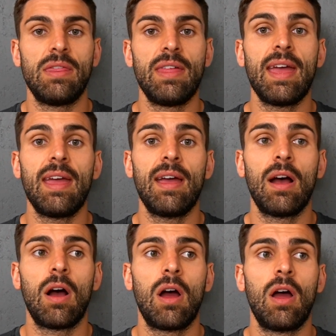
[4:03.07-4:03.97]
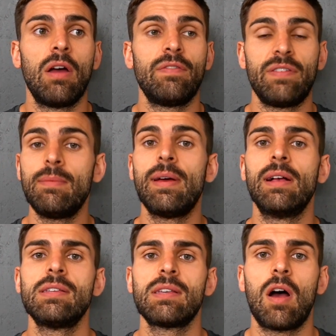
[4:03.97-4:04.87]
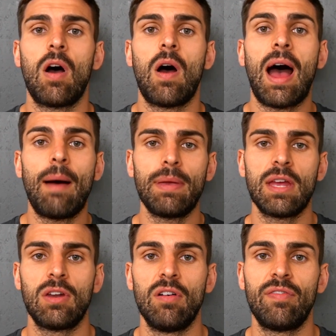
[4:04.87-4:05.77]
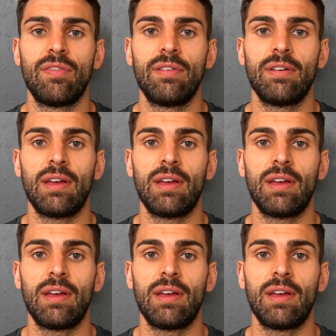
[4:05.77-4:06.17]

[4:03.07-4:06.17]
They, females are happy enough,